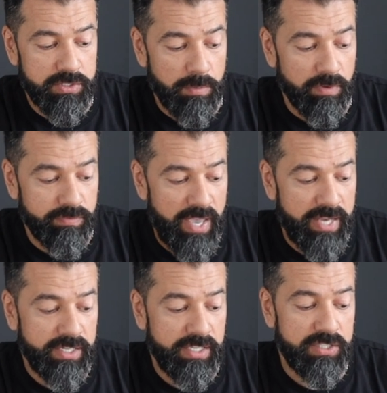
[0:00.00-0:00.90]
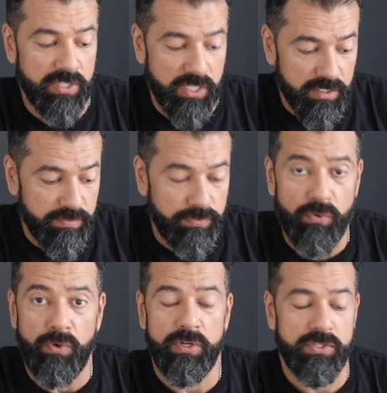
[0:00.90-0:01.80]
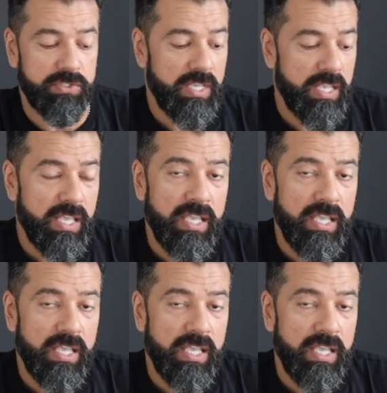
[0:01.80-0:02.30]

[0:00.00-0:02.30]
double vanities, heated floors.